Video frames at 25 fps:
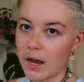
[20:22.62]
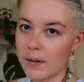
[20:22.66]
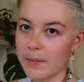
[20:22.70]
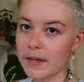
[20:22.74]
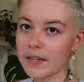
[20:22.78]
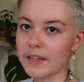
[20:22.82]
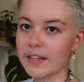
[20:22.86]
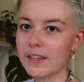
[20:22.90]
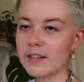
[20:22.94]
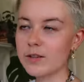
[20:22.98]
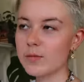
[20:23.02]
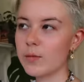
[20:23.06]
I
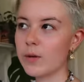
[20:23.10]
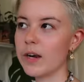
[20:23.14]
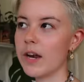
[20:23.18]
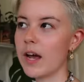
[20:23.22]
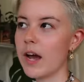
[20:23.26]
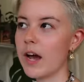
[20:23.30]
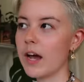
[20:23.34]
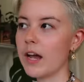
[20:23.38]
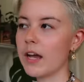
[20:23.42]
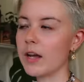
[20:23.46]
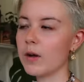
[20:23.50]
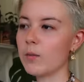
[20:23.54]
made these when
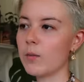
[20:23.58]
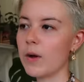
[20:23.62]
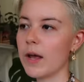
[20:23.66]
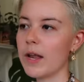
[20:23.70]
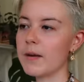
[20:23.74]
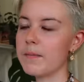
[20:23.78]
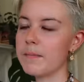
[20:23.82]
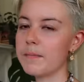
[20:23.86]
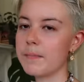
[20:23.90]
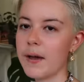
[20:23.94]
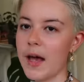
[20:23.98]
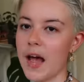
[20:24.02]
I
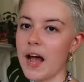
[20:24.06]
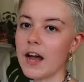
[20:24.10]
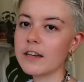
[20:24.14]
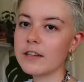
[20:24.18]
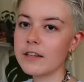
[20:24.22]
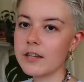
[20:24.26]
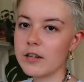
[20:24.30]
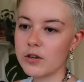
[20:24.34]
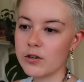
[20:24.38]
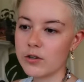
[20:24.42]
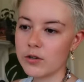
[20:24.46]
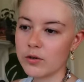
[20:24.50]
went back
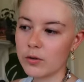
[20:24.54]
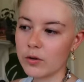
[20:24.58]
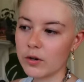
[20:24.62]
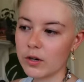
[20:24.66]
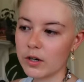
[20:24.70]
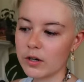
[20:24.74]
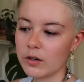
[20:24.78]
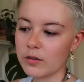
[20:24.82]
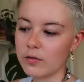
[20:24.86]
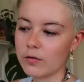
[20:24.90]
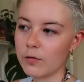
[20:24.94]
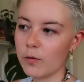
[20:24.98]
to New
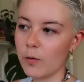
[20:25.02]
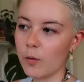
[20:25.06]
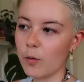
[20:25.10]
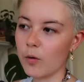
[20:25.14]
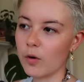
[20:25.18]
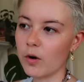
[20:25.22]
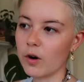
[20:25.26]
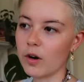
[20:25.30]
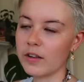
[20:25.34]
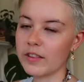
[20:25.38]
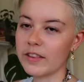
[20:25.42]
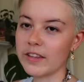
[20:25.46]
York
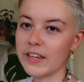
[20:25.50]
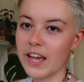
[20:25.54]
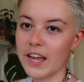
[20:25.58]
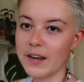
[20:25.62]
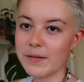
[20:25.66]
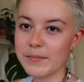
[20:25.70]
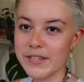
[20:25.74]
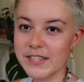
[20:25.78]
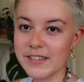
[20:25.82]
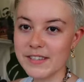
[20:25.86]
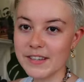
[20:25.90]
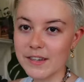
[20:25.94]
for the
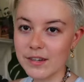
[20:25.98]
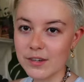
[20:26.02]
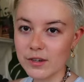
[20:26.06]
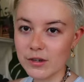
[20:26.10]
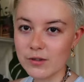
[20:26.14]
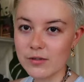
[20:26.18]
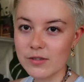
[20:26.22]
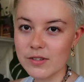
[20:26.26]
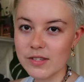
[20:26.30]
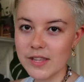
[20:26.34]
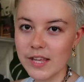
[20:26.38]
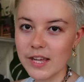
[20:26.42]
NBC
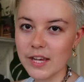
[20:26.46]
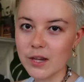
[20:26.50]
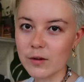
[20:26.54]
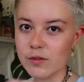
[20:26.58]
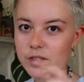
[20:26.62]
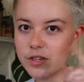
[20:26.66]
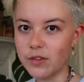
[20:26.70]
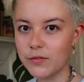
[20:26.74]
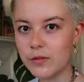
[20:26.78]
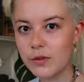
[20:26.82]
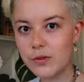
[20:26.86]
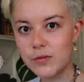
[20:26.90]
News thing,
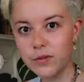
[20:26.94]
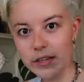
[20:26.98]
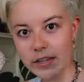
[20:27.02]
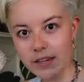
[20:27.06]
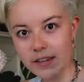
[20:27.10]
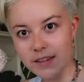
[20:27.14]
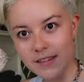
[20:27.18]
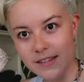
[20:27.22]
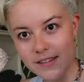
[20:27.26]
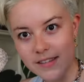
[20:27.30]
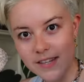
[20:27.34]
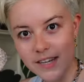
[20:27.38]
which if you
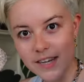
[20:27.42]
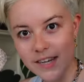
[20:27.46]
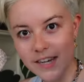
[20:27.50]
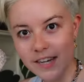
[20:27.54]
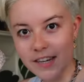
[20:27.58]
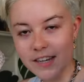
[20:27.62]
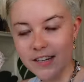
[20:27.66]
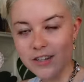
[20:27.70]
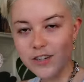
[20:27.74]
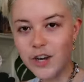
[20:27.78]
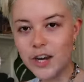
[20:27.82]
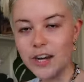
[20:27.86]
didn't
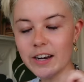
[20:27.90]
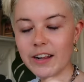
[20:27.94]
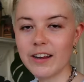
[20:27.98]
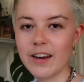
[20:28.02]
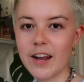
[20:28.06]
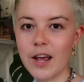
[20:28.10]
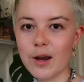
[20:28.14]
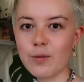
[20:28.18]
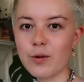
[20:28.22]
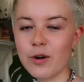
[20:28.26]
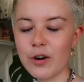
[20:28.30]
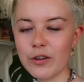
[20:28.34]
see, Jada and
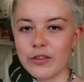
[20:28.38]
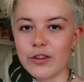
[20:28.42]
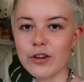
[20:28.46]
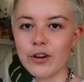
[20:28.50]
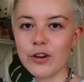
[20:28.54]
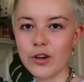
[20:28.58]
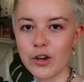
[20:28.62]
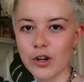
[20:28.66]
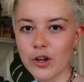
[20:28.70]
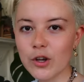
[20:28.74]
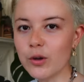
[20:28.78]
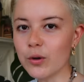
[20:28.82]
I were on the
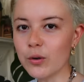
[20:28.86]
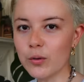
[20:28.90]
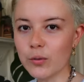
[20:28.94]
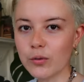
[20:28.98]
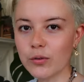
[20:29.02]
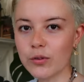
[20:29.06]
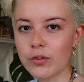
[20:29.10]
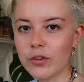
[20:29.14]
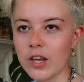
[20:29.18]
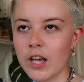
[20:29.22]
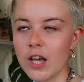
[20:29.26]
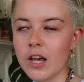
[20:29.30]

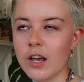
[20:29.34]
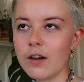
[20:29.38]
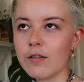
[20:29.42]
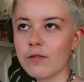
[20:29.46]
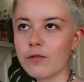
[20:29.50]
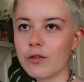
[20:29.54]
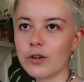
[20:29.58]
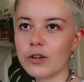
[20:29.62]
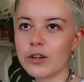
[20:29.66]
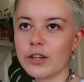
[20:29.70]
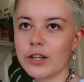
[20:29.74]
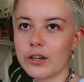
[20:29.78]
news
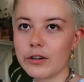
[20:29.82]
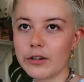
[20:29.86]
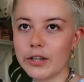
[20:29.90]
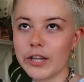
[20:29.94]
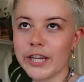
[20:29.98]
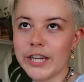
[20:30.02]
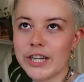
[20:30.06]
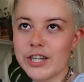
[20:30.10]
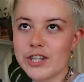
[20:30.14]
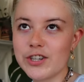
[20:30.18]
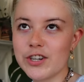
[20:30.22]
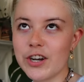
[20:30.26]
for
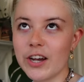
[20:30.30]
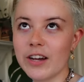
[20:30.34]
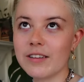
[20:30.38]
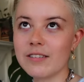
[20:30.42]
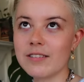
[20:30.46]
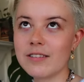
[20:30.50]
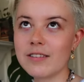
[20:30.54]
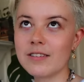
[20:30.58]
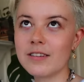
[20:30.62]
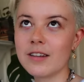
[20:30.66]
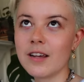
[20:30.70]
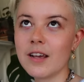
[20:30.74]
literally
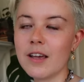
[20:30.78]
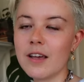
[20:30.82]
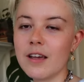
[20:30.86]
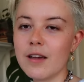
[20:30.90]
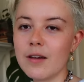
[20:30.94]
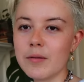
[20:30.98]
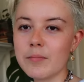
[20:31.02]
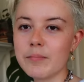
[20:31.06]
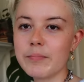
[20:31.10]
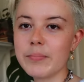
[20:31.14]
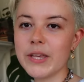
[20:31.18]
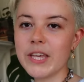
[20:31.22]
just
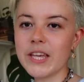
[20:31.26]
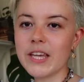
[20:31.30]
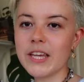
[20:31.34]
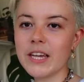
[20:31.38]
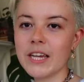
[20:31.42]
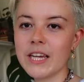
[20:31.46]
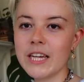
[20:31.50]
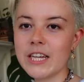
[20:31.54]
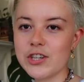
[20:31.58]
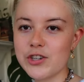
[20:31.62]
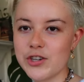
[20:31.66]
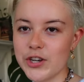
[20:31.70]

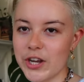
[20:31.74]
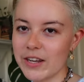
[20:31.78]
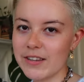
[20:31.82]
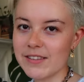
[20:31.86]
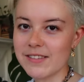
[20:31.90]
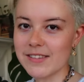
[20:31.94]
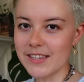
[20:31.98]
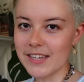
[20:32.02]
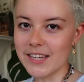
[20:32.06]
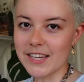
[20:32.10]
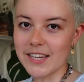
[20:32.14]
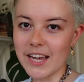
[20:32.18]
being Gen
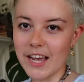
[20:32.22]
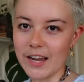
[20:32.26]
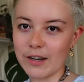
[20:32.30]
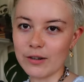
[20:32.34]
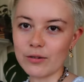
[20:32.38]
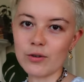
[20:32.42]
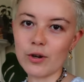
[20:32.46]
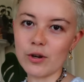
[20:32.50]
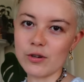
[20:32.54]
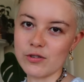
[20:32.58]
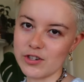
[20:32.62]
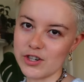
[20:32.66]
Z
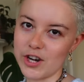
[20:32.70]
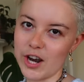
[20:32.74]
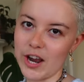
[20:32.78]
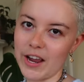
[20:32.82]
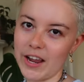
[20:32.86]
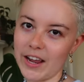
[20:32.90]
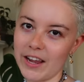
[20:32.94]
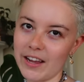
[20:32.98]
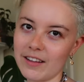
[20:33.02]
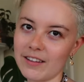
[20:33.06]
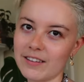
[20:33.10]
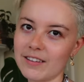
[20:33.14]
and
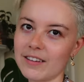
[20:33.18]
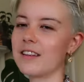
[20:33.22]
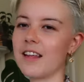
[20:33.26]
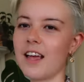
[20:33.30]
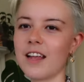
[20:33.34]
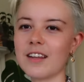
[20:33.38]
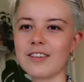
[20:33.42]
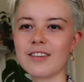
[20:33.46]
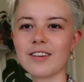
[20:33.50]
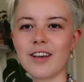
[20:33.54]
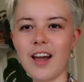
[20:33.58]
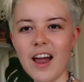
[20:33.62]
crocheting.
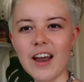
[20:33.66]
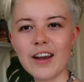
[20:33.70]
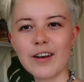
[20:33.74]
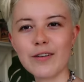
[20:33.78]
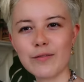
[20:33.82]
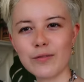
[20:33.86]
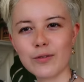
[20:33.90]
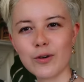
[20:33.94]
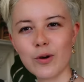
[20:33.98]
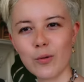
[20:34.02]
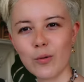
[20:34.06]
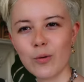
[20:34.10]
That's kind
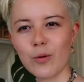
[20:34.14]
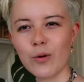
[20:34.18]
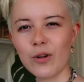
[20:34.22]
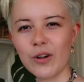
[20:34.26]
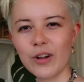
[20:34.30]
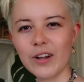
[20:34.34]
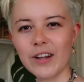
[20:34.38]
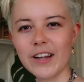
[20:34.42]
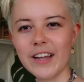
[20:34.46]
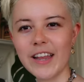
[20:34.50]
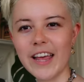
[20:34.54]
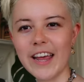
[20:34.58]
of
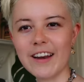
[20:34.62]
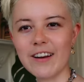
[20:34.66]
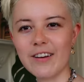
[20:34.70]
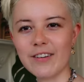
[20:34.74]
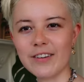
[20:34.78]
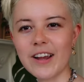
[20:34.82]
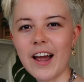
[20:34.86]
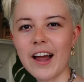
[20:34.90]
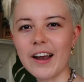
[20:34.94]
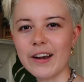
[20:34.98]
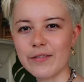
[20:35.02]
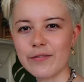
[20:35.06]
cool
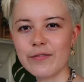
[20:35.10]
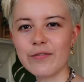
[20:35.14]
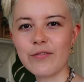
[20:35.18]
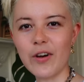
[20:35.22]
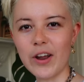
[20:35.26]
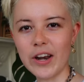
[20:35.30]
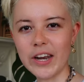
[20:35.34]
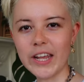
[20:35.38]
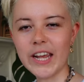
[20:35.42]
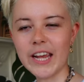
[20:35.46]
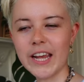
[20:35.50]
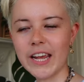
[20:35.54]
and kind of
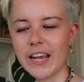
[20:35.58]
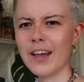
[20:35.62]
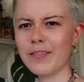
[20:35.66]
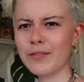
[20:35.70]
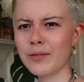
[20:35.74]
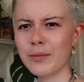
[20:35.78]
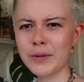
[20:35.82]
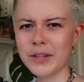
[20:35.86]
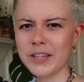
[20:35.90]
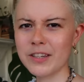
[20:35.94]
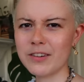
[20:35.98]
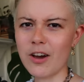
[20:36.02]
funny. I
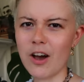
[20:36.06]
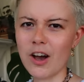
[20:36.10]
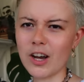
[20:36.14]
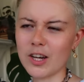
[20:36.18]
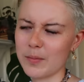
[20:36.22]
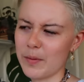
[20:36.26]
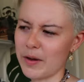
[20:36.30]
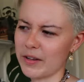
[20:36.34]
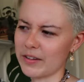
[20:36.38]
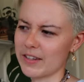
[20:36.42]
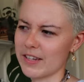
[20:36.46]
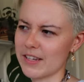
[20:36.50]
haven't really talked
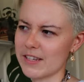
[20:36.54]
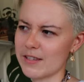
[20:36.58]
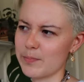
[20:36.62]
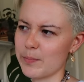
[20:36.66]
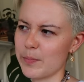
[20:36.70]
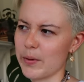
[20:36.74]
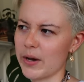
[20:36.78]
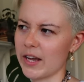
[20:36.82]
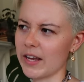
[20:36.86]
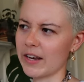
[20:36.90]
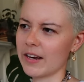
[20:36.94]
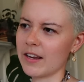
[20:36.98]
about this,
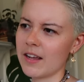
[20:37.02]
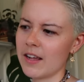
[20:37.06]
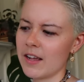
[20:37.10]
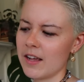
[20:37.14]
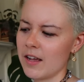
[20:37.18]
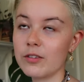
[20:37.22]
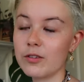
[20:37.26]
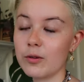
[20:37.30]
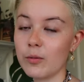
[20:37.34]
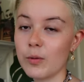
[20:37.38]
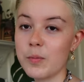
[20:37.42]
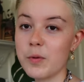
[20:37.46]
but
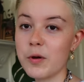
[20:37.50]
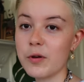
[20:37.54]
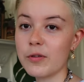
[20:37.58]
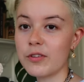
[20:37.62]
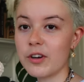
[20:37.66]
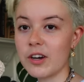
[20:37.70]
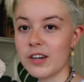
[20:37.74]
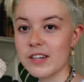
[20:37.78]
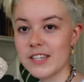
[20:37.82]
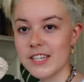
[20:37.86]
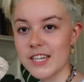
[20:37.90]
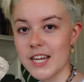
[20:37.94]
so we both
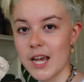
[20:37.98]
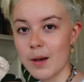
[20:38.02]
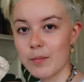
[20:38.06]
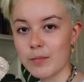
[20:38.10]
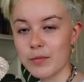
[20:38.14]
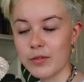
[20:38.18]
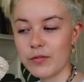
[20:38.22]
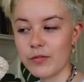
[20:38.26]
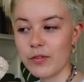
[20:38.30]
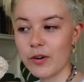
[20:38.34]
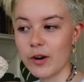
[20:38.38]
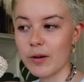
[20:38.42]
got
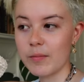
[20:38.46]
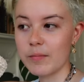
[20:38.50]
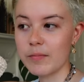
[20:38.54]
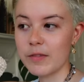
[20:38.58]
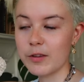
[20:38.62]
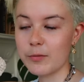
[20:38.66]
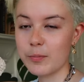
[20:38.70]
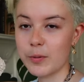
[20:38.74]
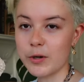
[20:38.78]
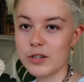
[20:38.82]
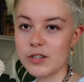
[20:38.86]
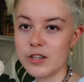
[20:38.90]
DMs from
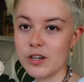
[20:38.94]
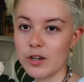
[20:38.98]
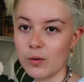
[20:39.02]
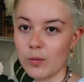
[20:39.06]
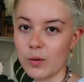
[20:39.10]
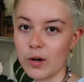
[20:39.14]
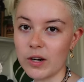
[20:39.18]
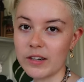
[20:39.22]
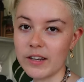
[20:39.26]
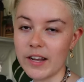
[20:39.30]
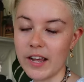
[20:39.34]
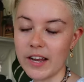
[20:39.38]
this person who
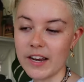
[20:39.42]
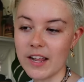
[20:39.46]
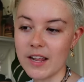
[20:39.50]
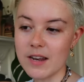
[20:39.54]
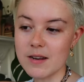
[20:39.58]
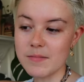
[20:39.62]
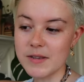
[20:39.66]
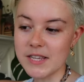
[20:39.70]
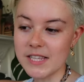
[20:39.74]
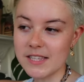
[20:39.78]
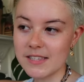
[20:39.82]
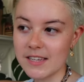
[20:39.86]
worked at
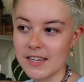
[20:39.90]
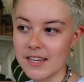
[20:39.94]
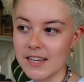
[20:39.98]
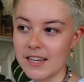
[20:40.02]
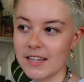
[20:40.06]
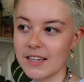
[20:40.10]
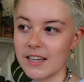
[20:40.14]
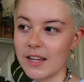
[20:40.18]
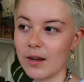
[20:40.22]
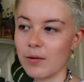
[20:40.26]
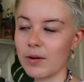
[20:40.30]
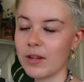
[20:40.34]
NBC
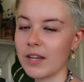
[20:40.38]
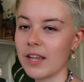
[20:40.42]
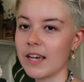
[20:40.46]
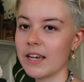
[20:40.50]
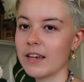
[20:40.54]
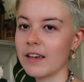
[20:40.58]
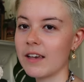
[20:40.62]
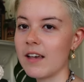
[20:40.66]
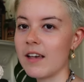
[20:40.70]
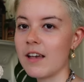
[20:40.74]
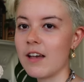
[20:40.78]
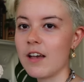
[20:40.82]
and they were
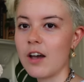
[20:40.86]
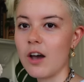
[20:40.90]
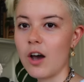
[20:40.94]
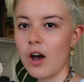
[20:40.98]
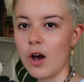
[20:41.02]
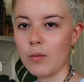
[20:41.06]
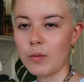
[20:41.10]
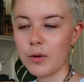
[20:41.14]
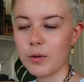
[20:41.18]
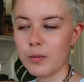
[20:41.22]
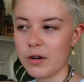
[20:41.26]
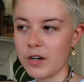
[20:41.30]
like,
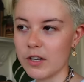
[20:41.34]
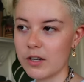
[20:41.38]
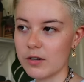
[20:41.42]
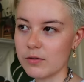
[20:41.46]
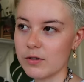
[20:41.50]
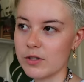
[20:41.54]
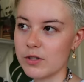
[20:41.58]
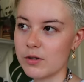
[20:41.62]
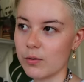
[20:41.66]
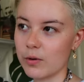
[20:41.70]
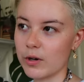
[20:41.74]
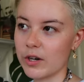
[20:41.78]
oh, we want to do
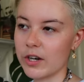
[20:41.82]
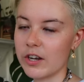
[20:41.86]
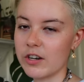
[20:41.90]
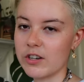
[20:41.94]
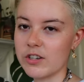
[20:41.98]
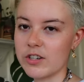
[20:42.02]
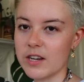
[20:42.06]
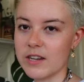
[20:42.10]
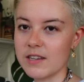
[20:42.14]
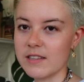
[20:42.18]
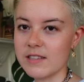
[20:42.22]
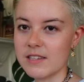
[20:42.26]
a story on
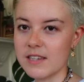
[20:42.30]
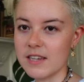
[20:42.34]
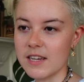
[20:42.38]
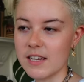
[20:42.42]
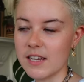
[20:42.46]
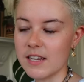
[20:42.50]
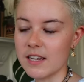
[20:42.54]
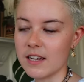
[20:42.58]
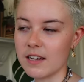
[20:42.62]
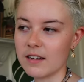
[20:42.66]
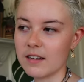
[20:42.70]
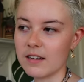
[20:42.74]
Gen
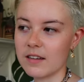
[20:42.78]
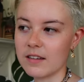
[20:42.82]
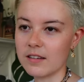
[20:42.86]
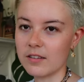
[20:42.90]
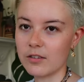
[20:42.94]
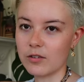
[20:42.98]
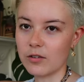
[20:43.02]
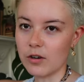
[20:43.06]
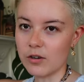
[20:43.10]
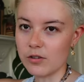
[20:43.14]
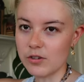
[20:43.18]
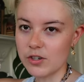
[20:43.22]
Z and
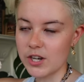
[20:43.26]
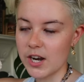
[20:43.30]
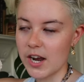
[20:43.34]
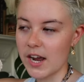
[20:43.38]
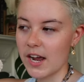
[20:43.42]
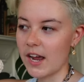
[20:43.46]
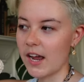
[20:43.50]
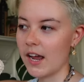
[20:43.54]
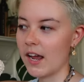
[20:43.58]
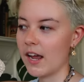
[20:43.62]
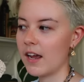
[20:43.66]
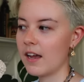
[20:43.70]

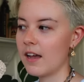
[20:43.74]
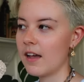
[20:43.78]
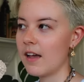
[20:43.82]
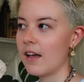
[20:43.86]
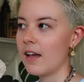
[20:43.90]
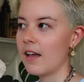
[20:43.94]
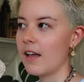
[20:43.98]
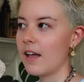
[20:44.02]
crochet.